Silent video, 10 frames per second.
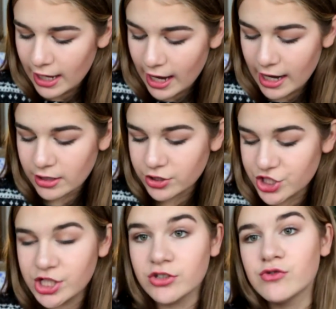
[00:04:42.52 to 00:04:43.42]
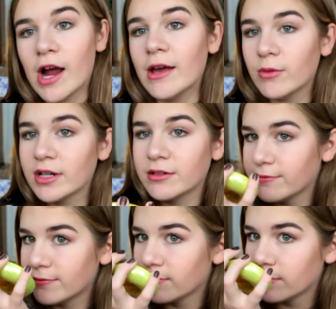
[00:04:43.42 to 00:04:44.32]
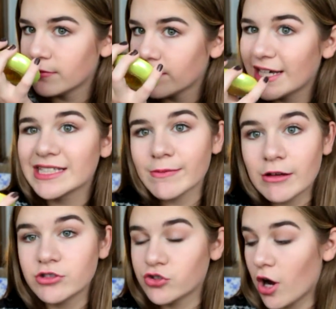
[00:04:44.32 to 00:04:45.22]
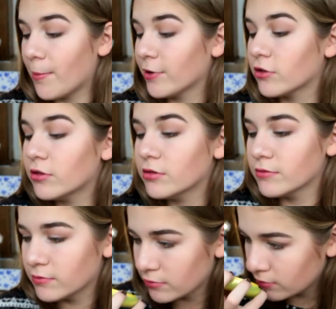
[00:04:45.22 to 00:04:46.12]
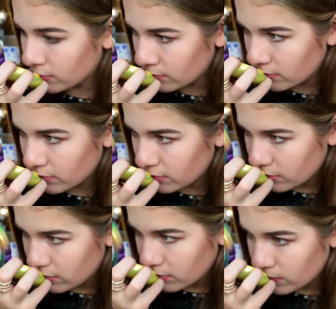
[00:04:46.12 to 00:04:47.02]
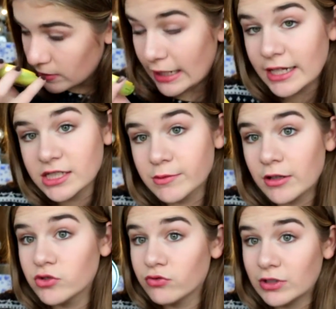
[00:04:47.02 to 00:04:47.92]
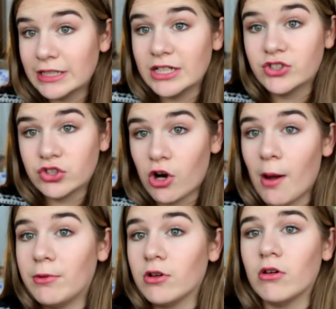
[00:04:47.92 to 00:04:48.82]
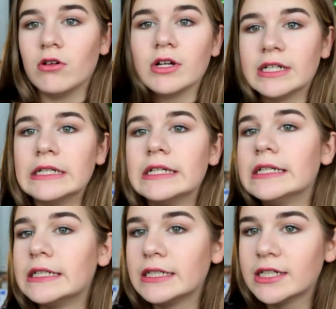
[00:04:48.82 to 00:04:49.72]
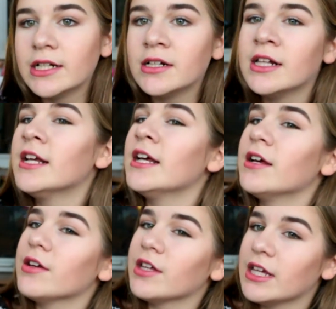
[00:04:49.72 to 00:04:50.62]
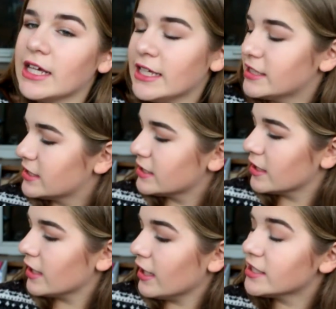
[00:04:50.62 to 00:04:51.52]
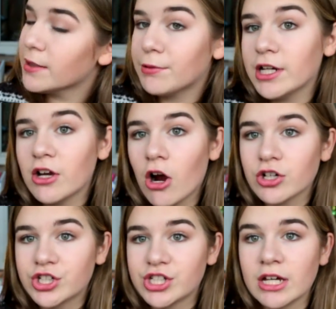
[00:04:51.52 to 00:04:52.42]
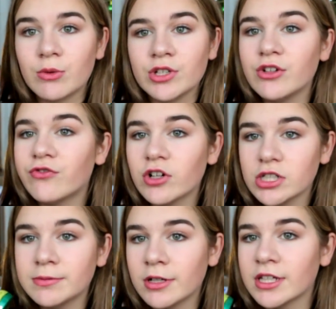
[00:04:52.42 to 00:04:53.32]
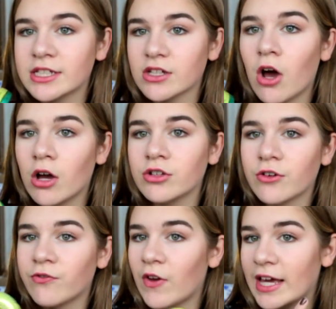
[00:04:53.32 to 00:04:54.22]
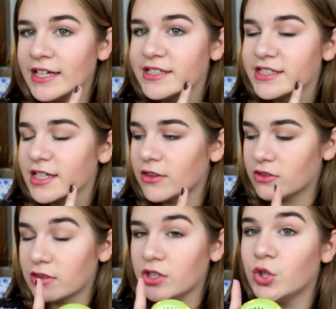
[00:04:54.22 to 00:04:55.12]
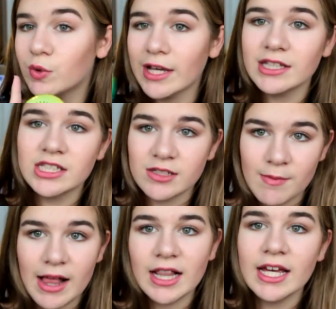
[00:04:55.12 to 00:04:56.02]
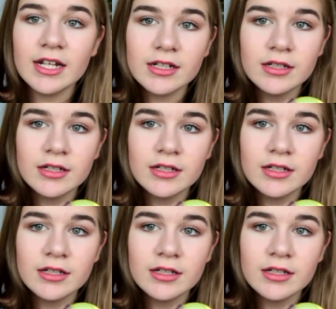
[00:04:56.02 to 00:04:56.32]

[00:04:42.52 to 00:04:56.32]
And she's right, when it smells tropical, like it smells really tropical, and it's a pretty harsh scent. When you first put this on your face, you can smell it,